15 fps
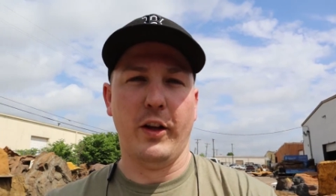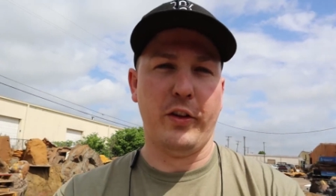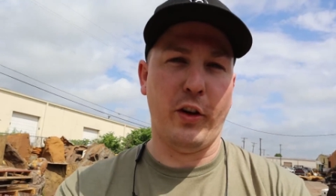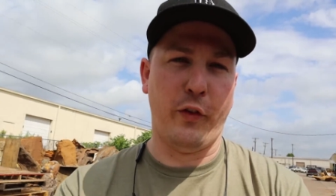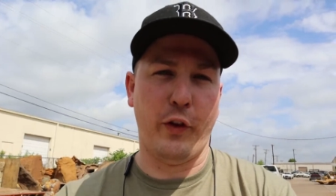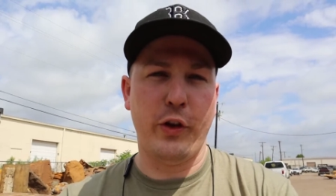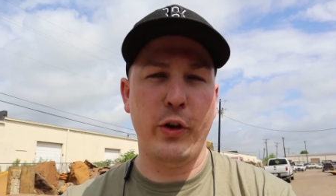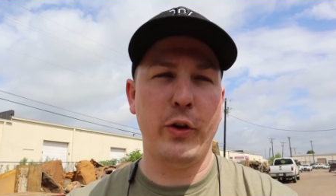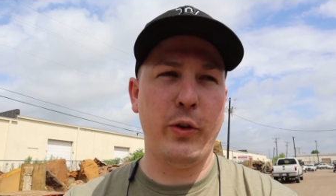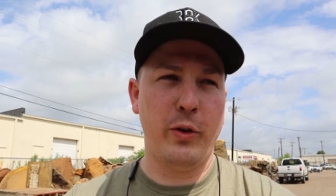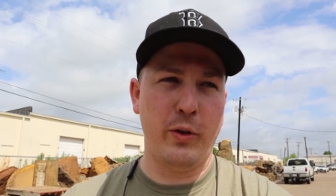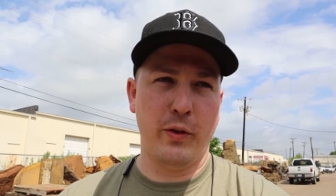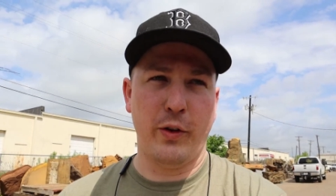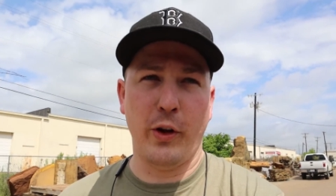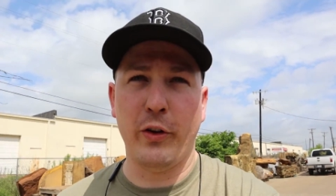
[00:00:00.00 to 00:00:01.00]
So for,
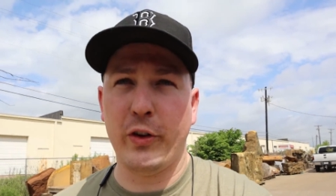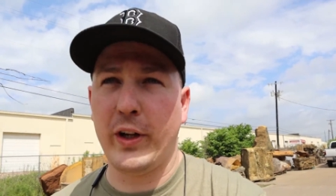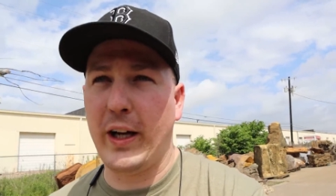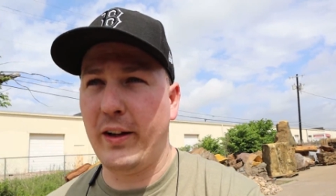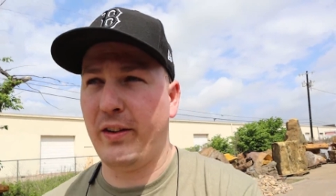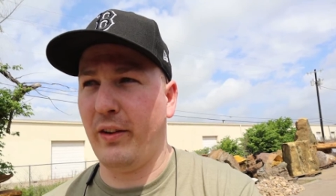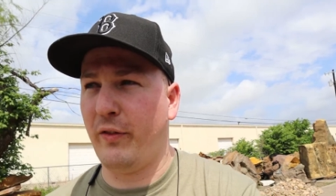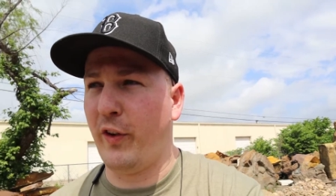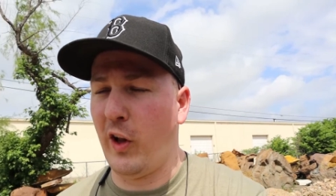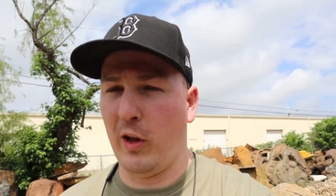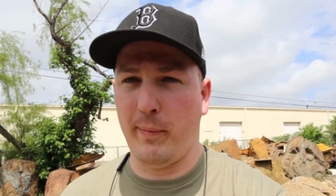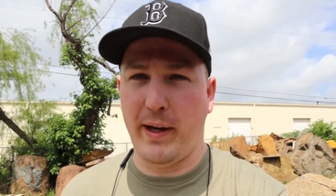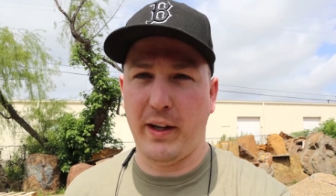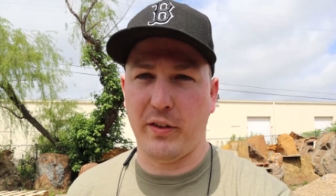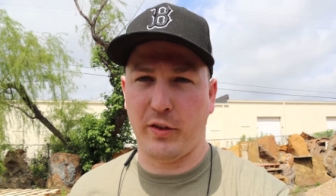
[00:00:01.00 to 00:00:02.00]
the, for those of you guys that
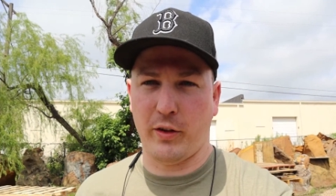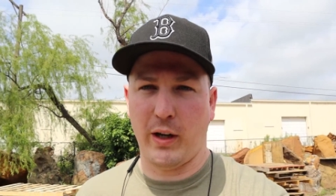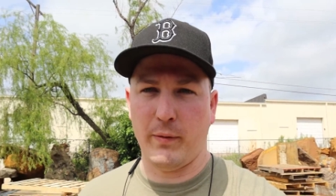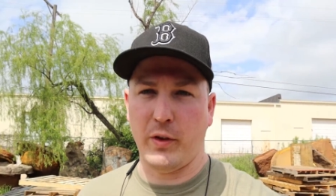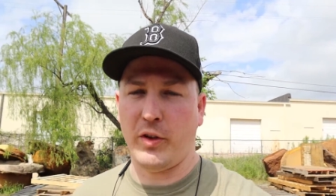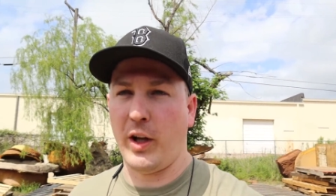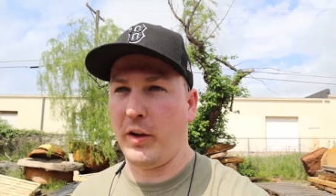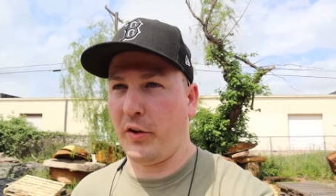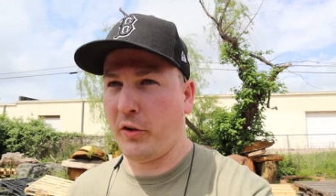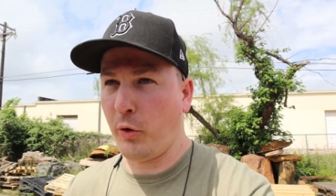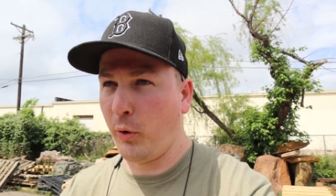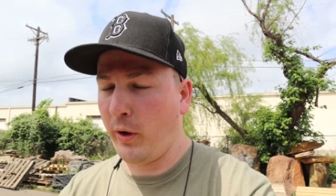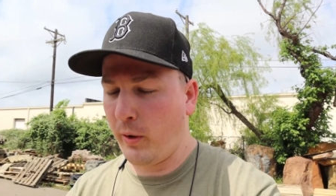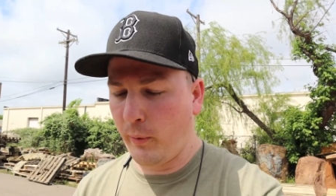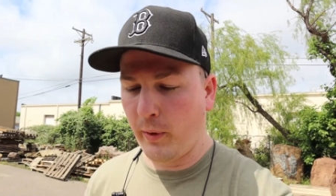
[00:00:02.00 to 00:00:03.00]
follow my Instagram, you saw the
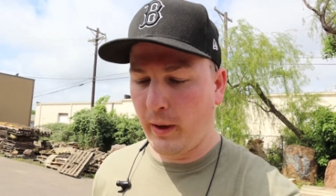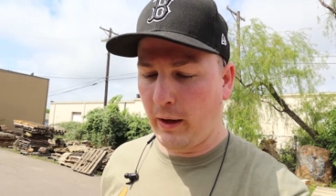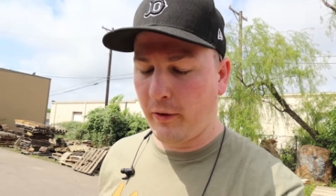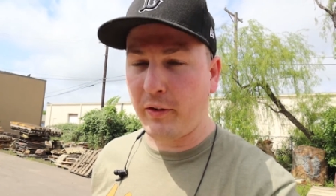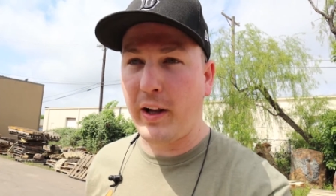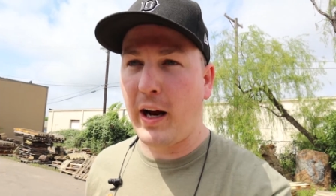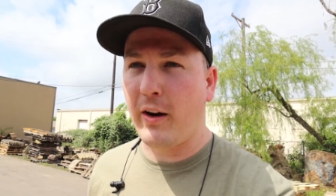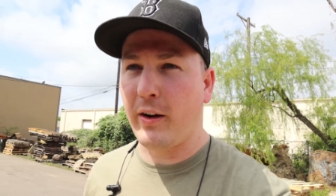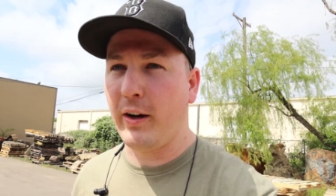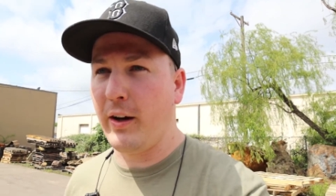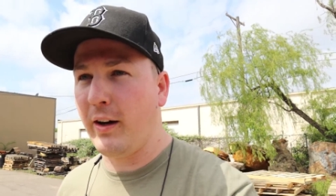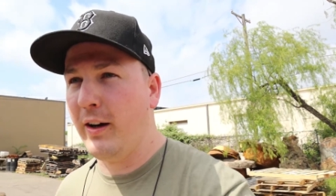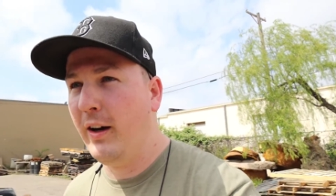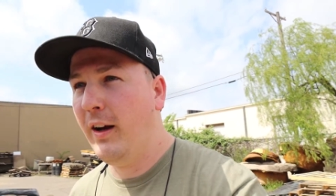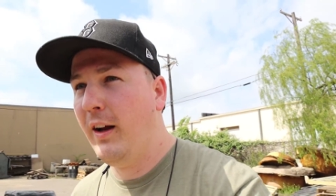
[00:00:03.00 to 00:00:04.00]
story when I was down
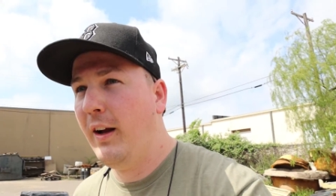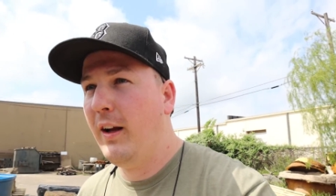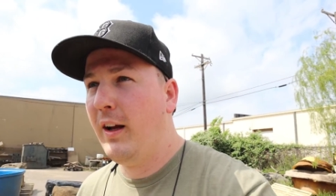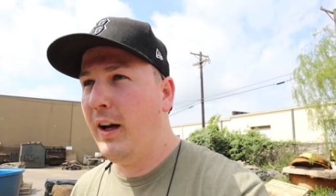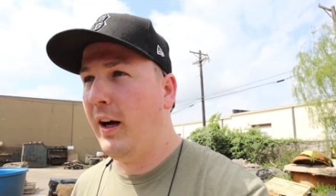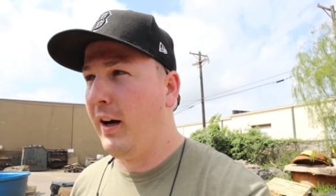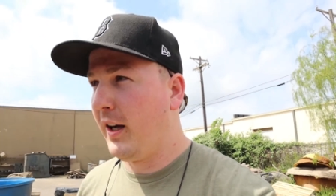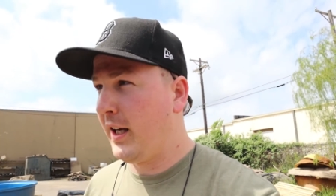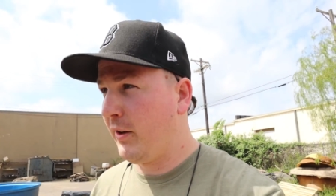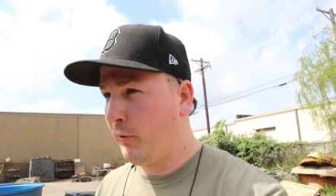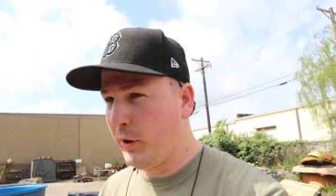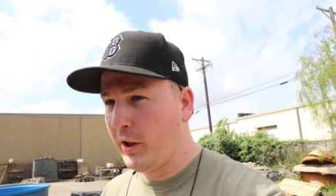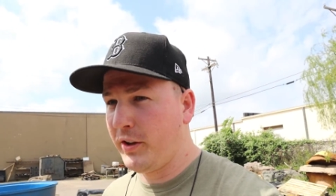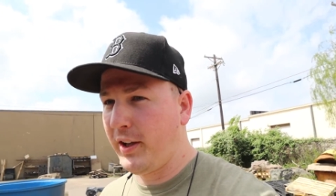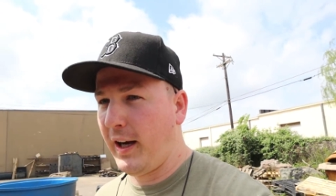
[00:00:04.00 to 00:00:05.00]
here uh, in
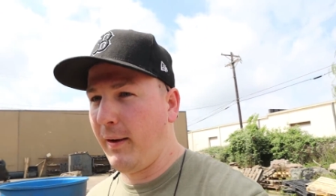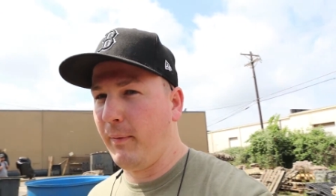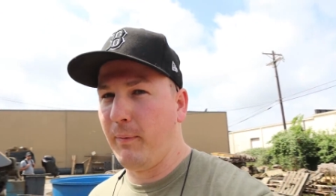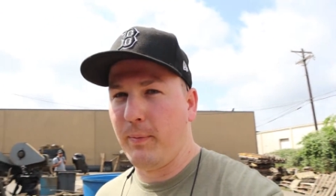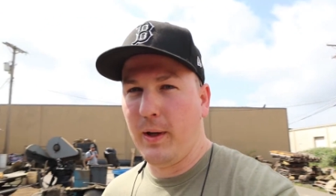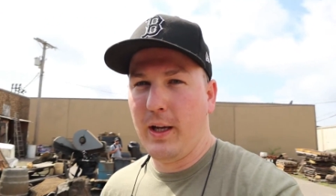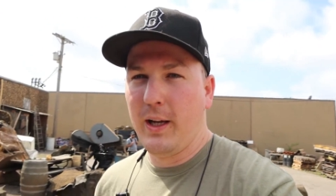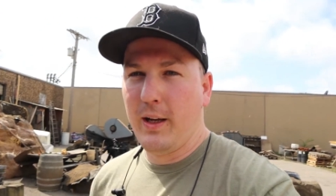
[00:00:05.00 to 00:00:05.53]
real time.